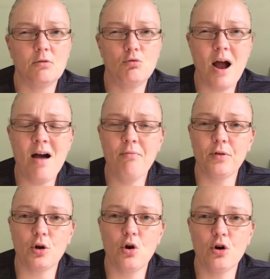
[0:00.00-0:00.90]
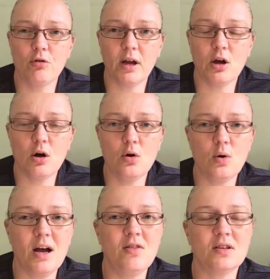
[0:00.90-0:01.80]
round the corner I
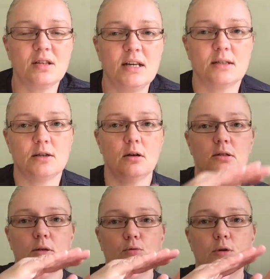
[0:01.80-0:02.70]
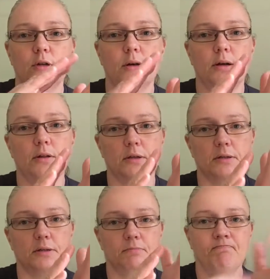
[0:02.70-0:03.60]
go, and the seat starts tilting like
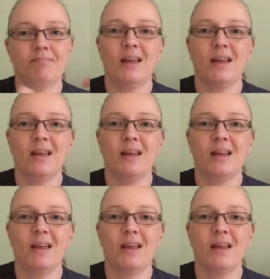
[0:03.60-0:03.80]
this.